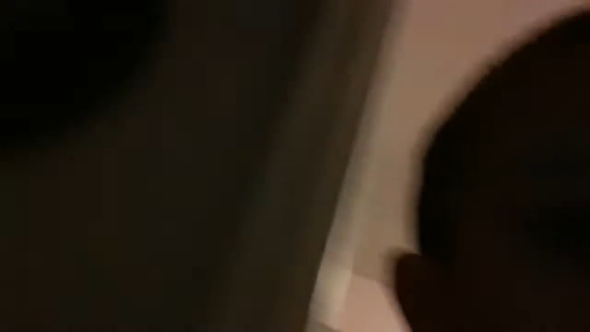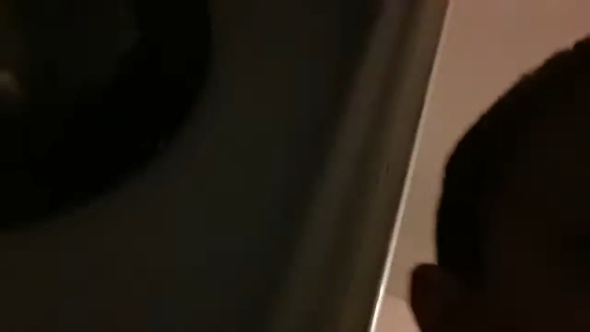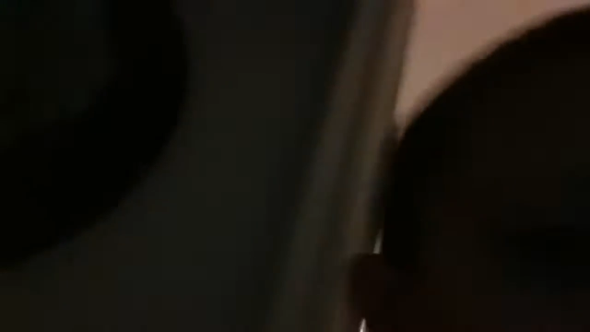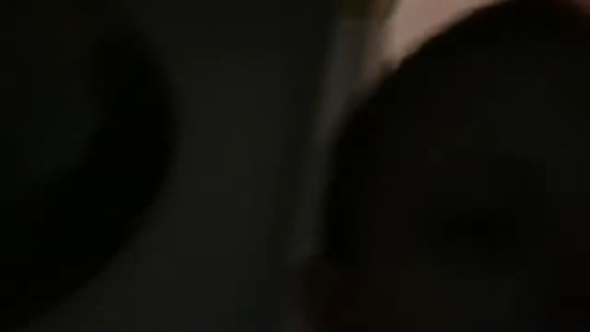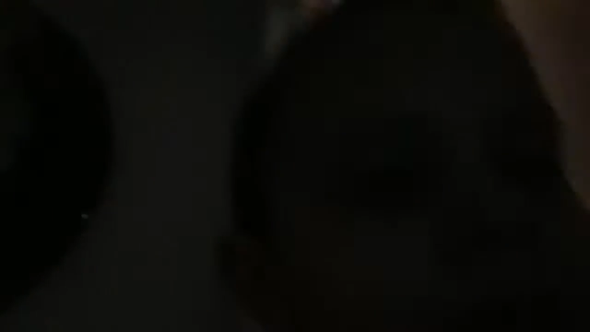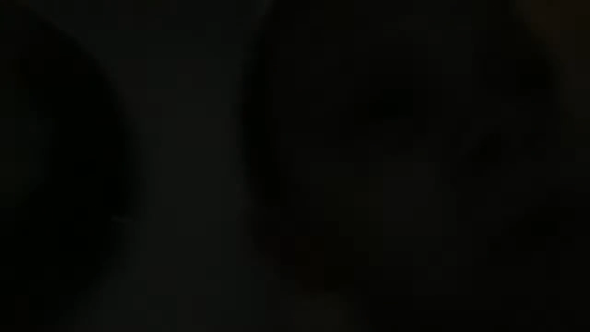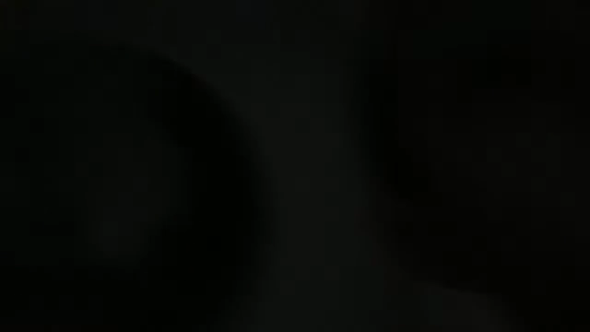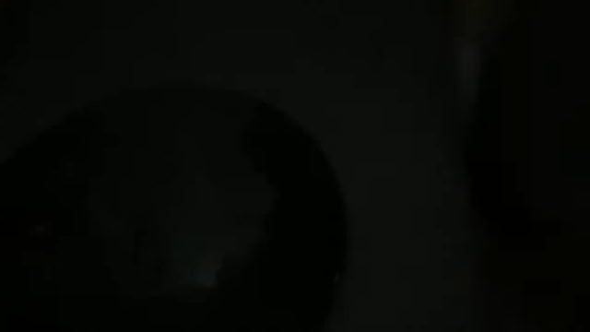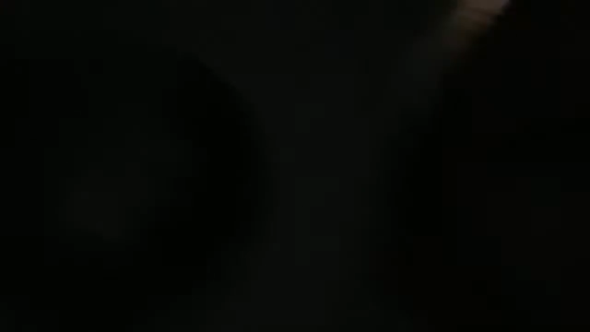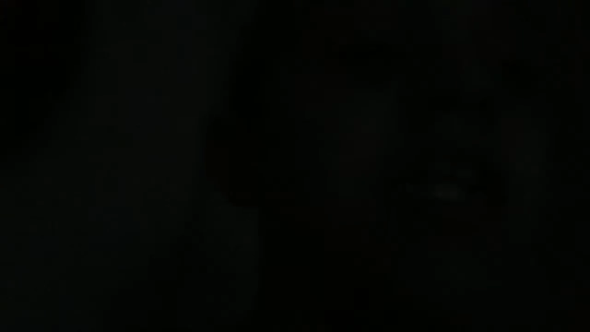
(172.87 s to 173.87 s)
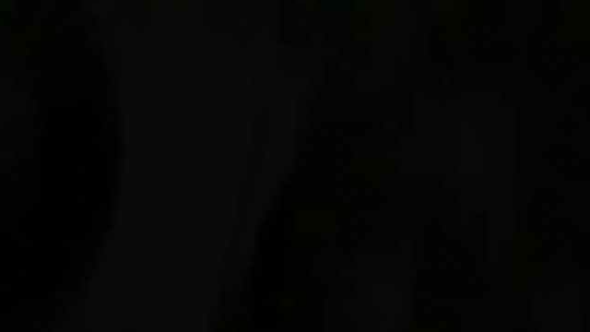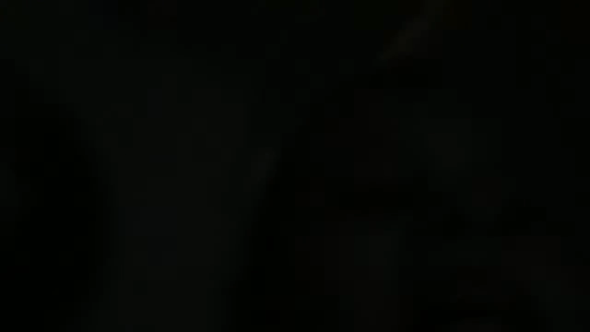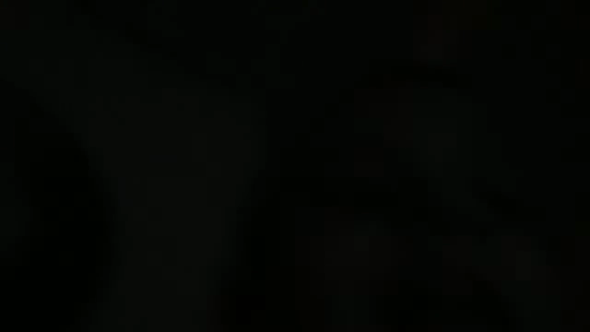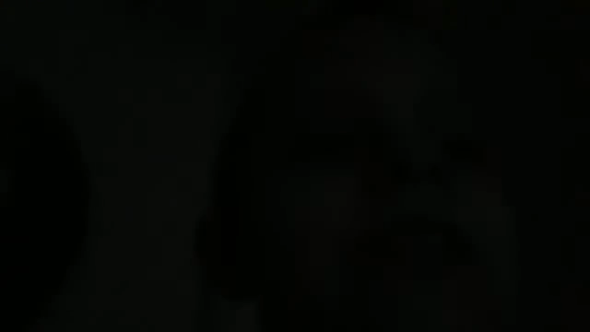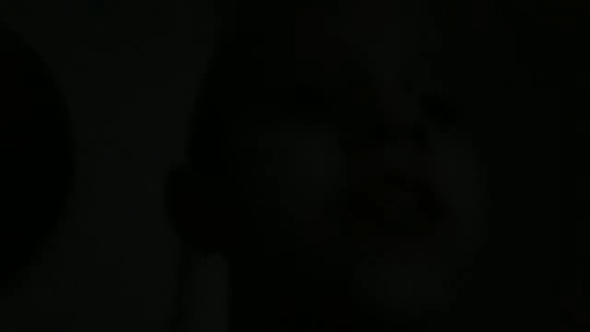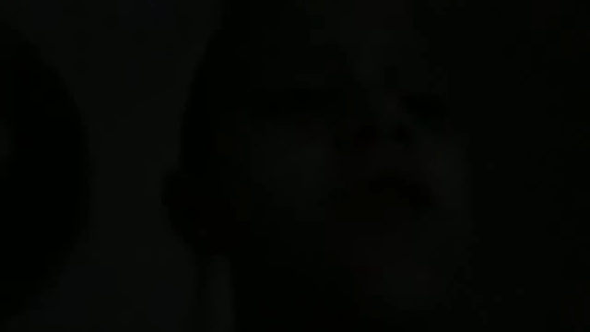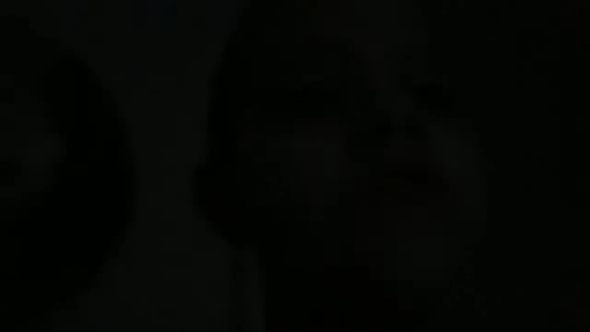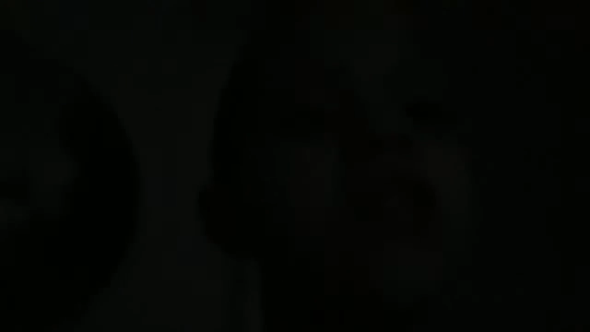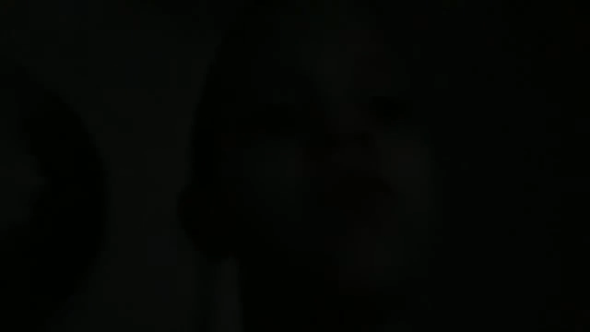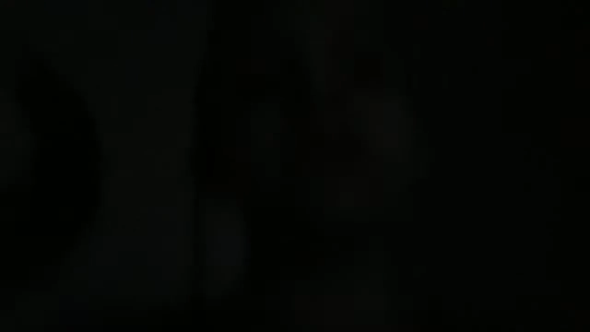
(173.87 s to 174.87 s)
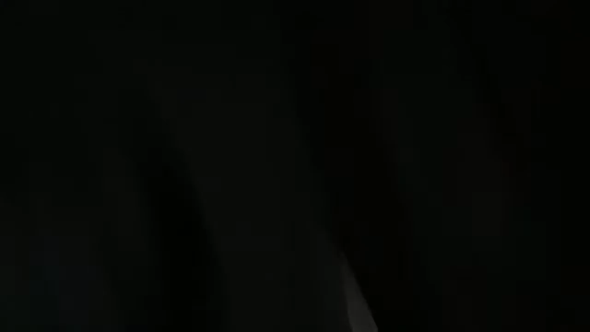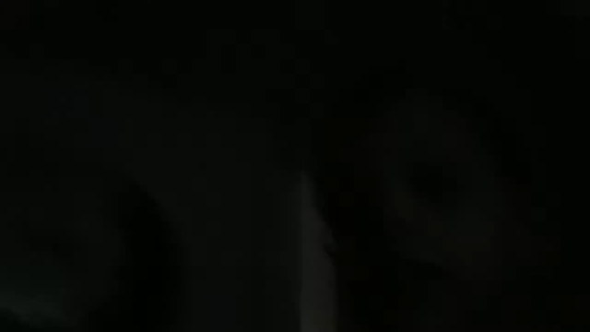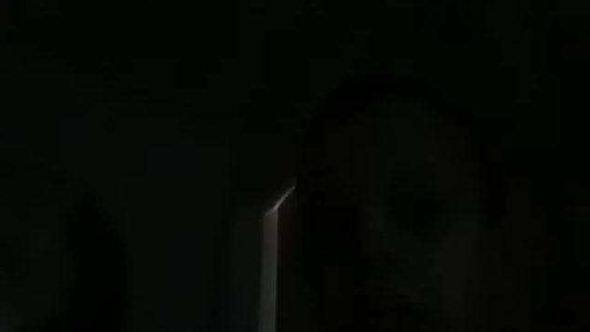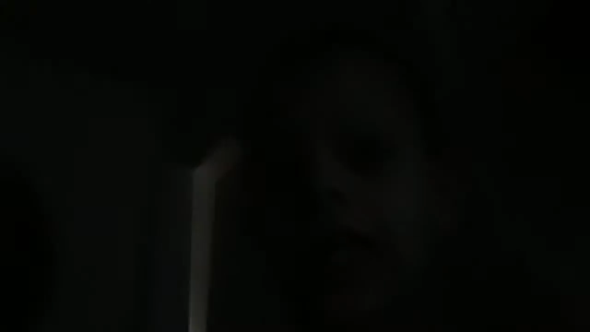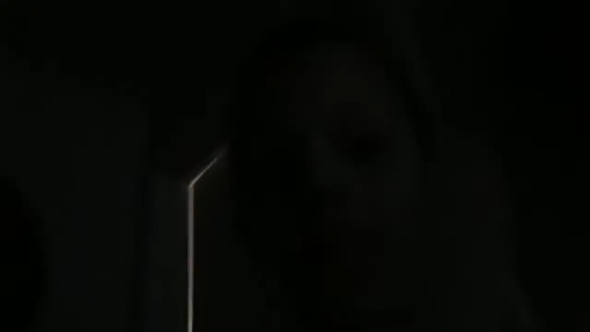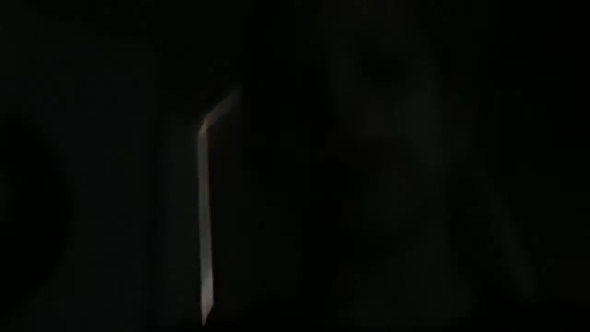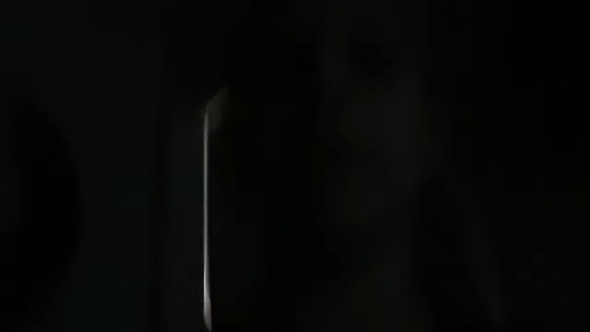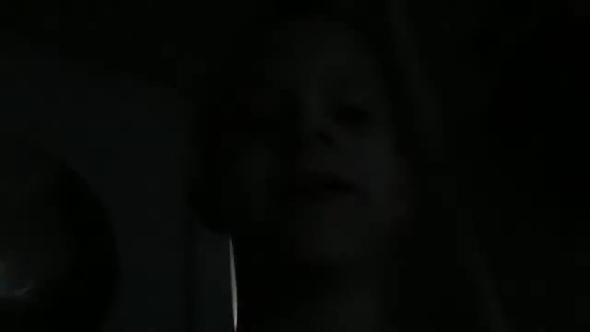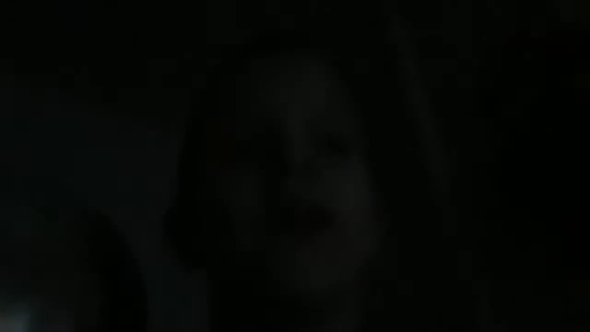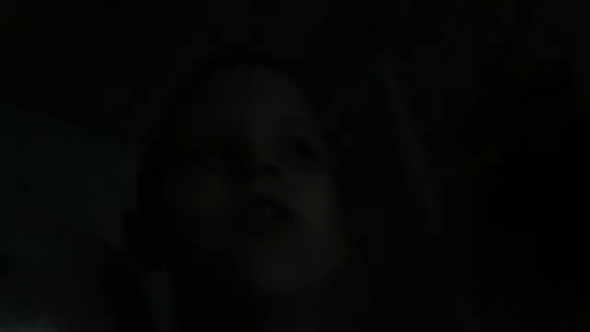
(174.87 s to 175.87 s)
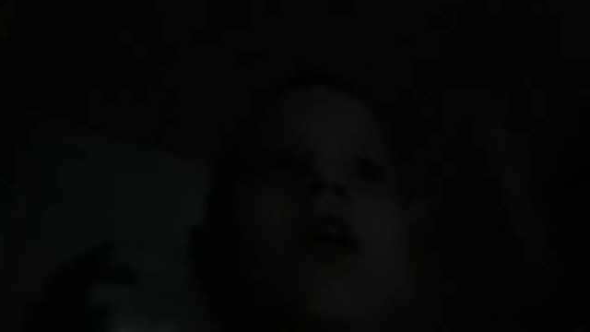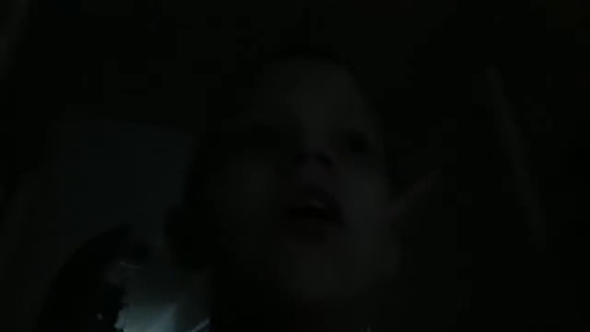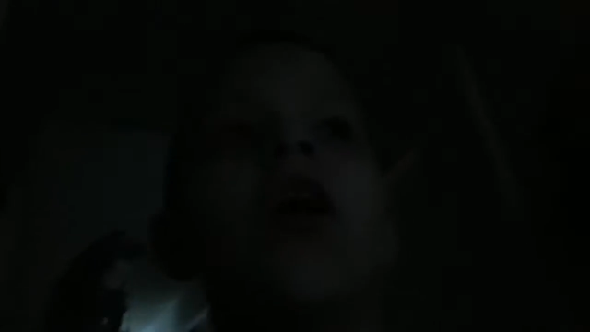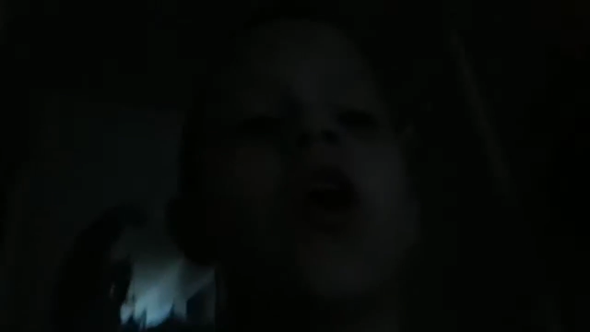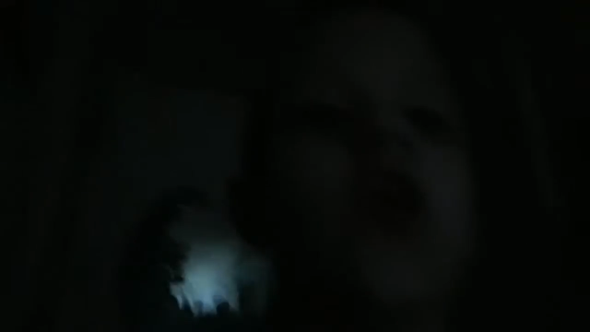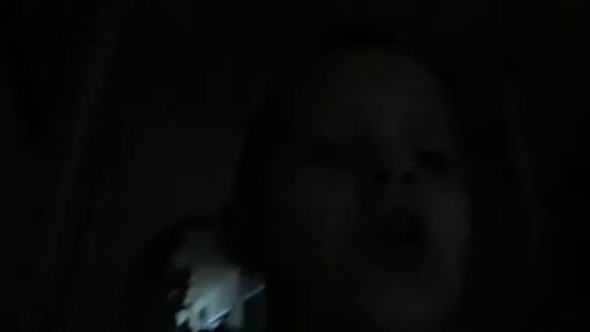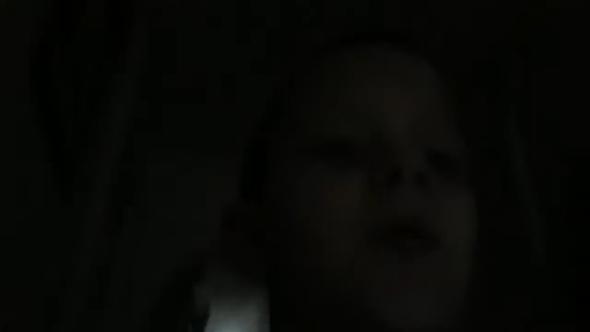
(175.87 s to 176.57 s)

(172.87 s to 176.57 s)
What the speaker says: Nobody's mouth can be seen.